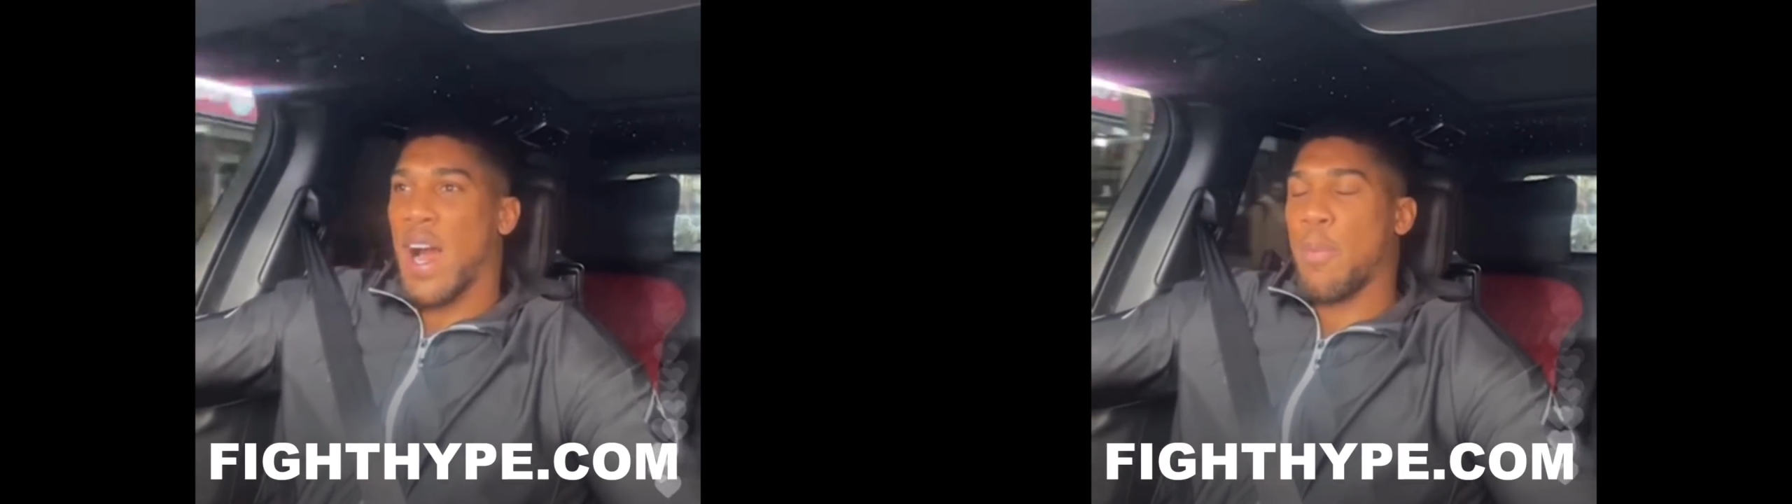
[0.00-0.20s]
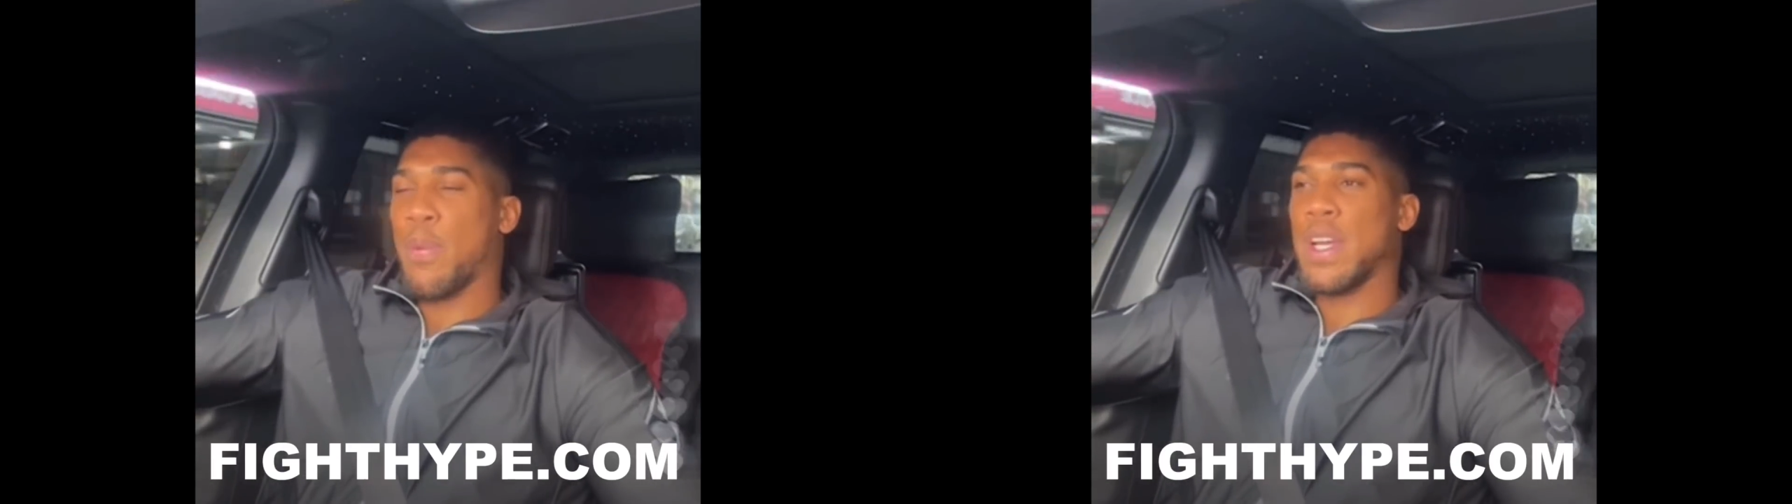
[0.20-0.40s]

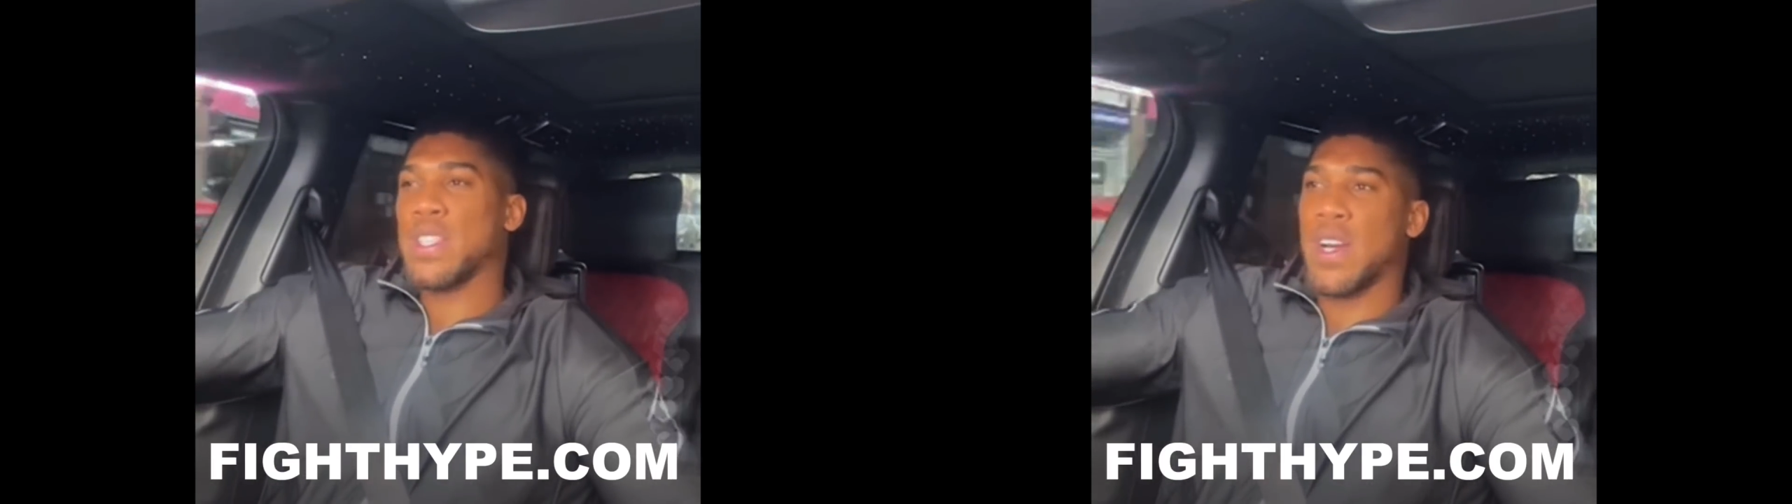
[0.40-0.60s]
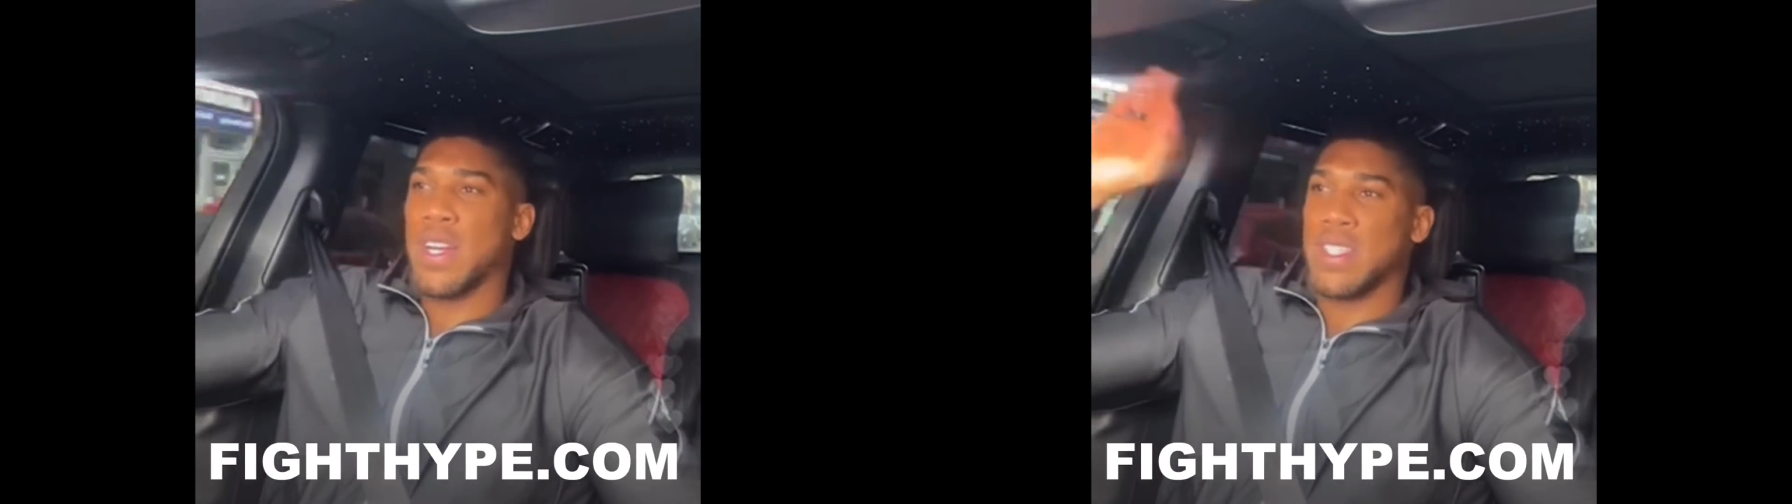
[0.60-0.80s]
I put
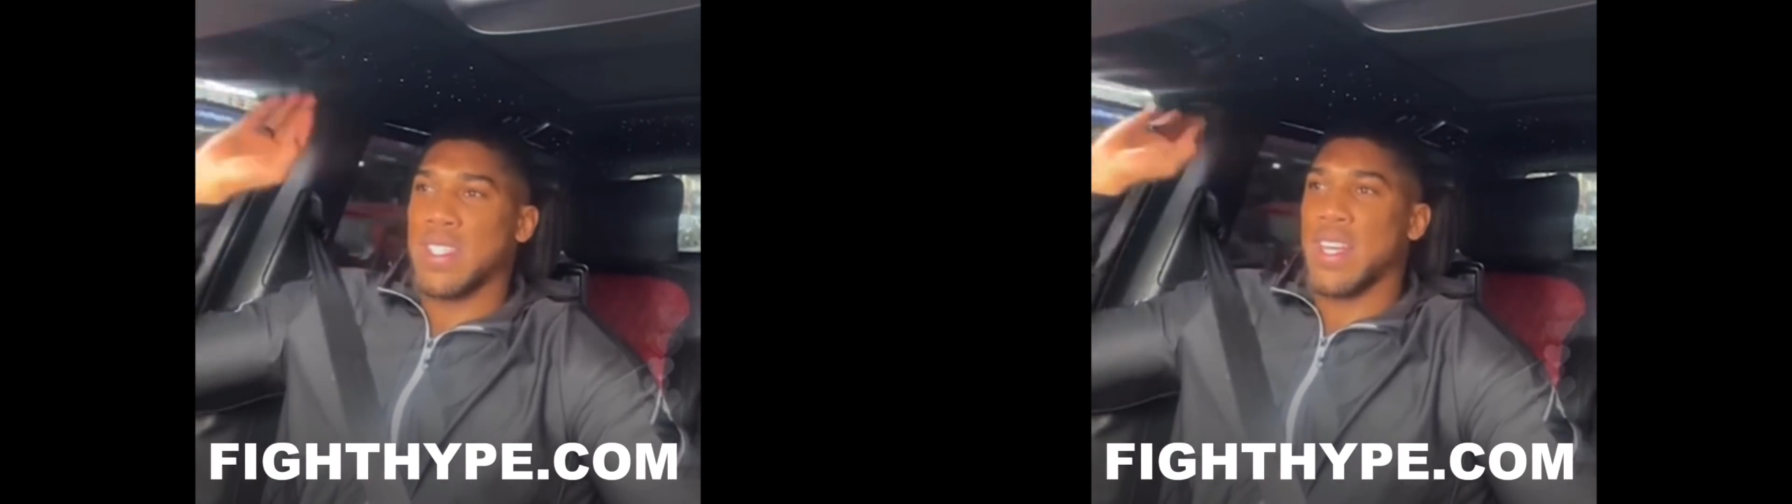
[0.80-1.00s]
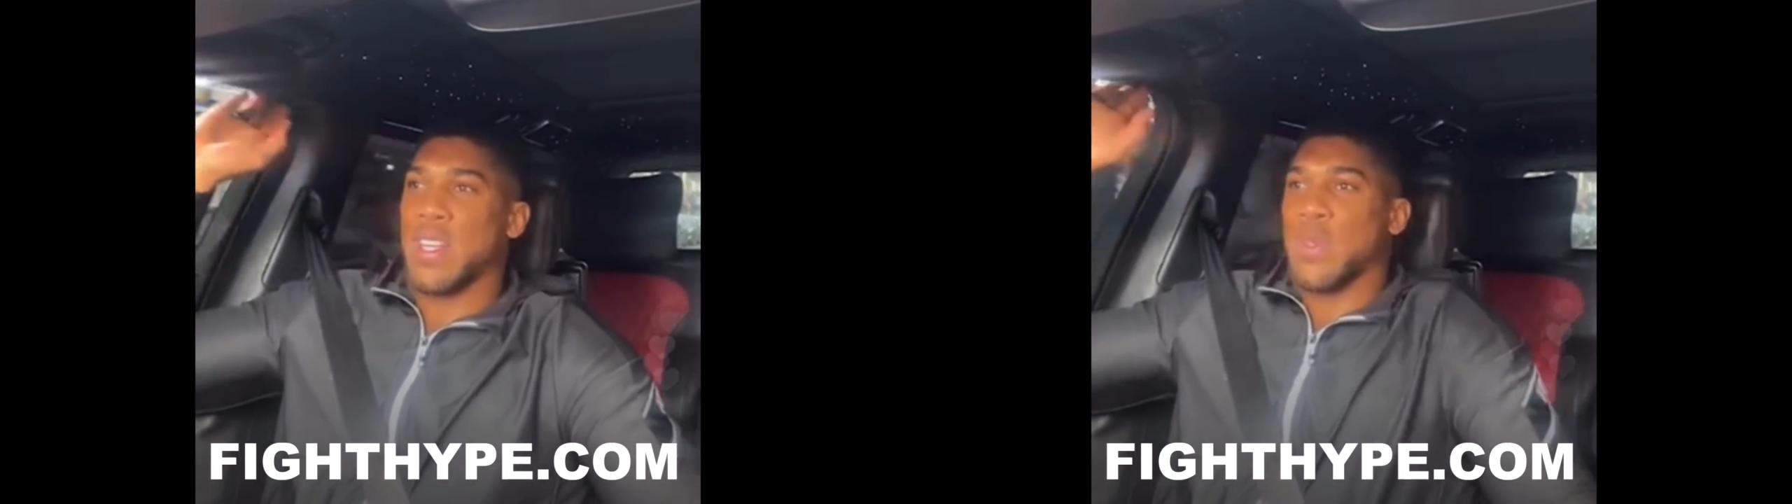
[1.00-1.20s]
Israel
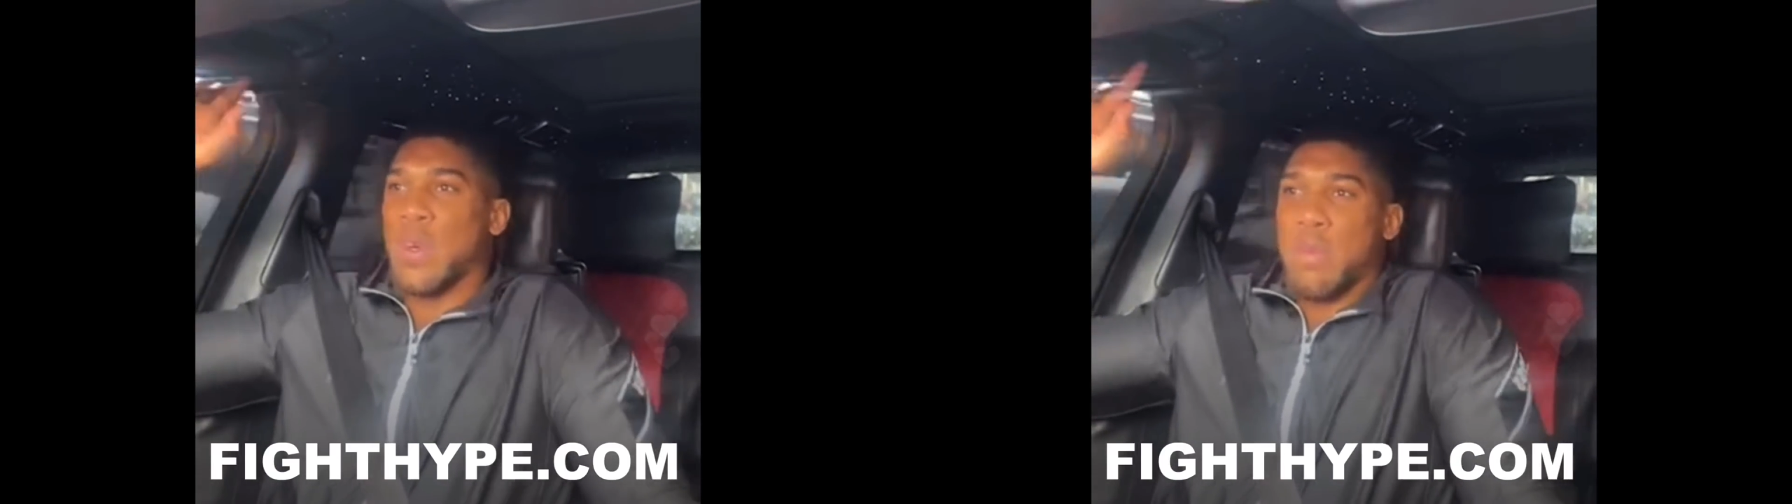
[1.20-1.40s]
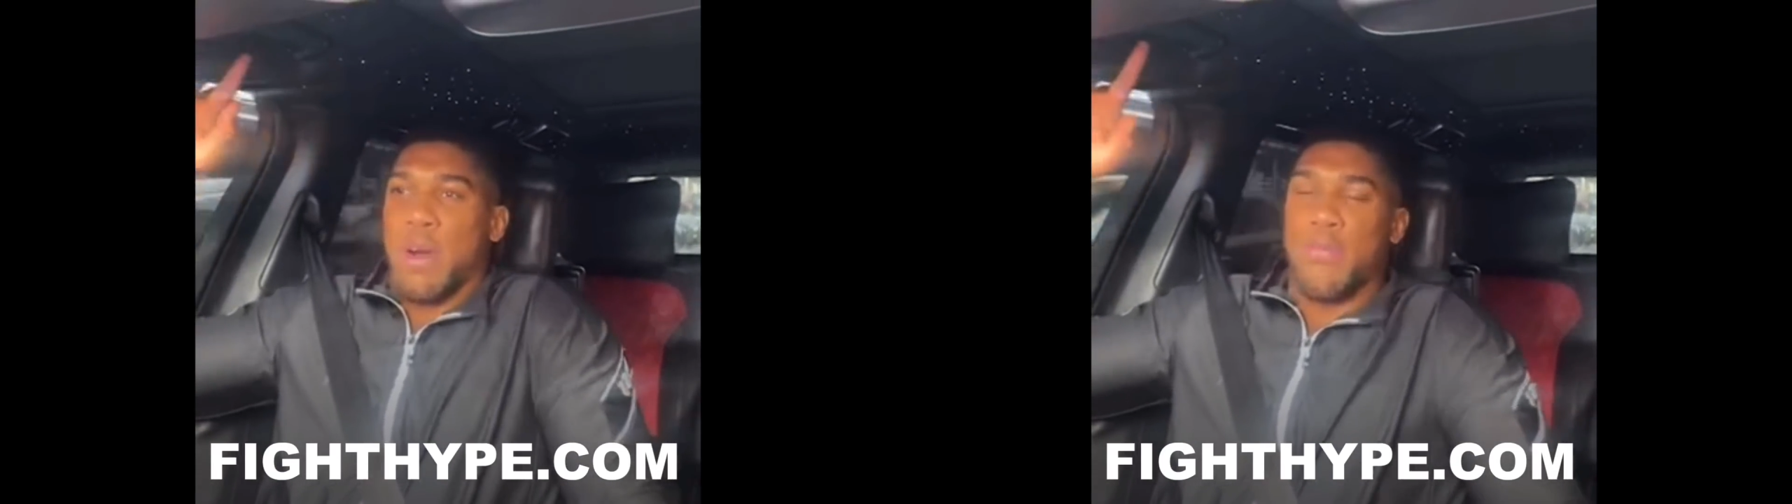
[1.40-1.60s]
Adesanya as
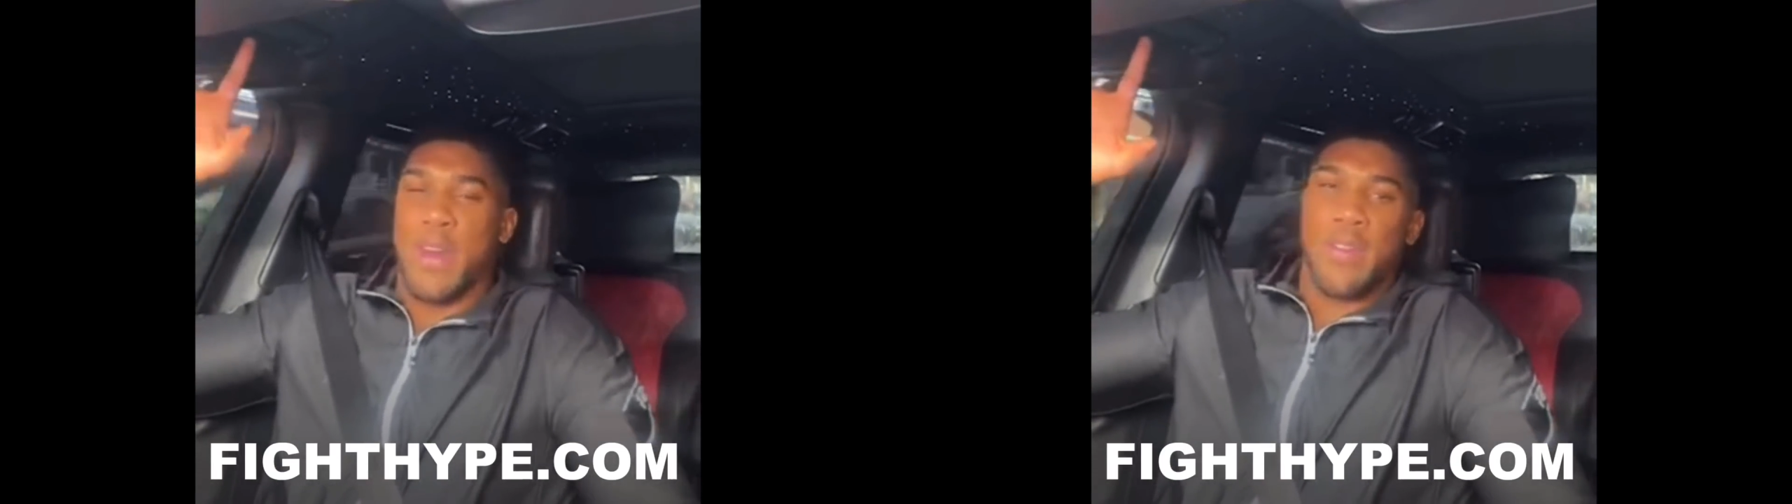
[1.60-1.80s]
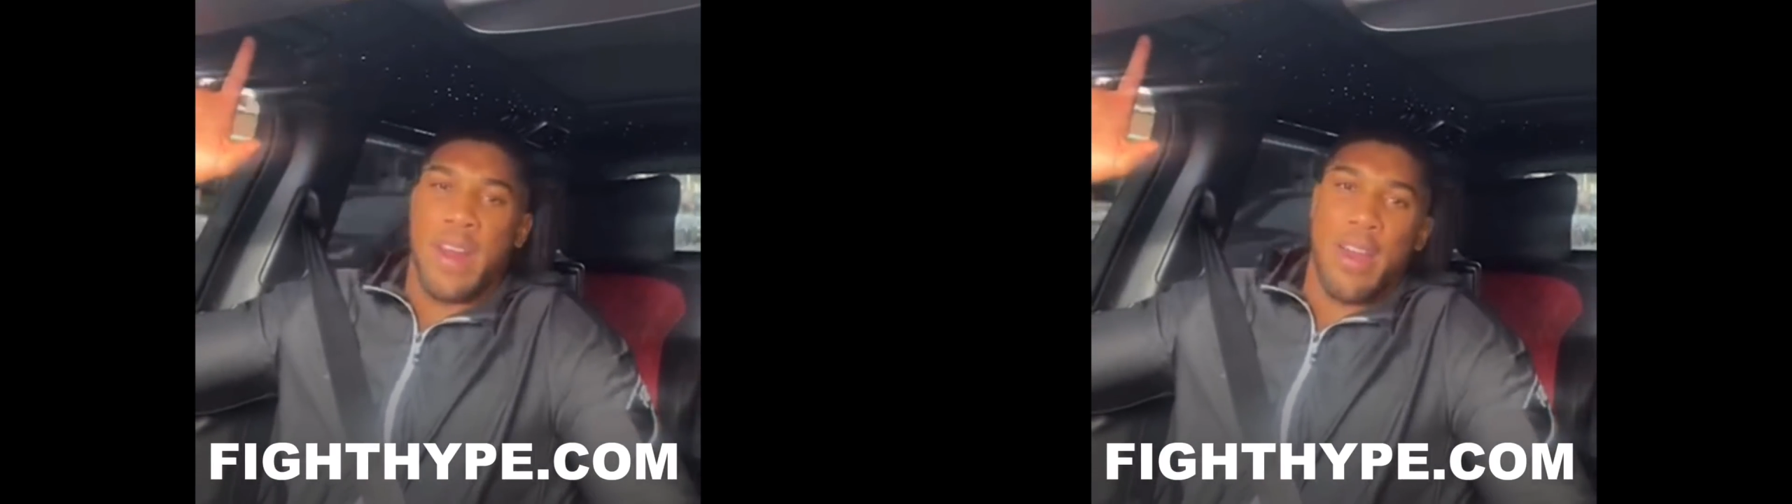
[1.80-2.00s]
one of my favourite